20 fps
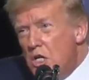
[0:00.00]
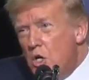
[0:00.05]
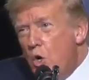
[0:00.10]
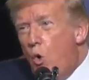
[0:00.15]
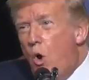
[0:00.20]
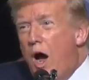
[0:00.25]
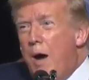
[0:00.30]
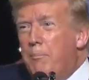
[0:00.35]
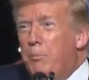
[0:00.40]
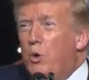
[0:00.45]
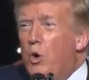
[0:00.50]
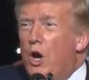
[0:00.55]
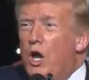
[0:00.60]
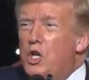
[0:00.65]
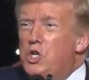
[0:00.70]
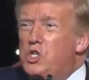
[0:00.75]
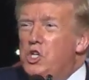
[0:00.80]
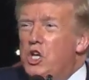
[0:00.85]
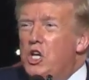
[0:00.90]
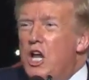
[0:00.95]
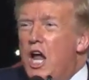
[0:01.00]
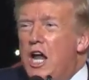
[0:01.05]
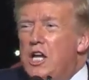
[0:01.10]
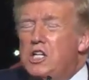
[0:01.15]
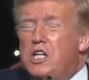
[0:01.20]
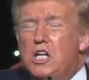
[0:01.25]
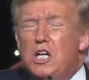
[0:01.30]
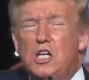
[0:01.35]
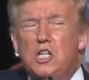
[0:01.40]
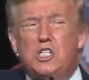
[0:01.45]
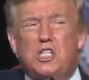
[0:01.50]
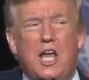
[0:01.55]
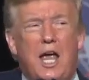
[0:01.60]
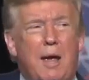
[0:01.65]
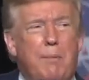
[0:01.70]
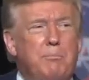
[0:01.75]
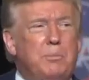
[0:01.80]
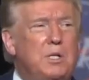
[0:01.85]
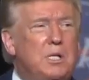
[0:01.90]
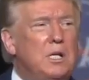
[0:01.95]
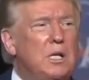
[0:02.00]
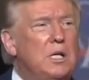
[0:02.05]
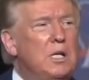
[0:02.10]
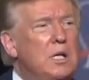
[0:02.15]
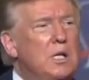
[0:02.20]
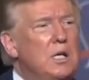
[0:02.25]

cooperation, not contempt,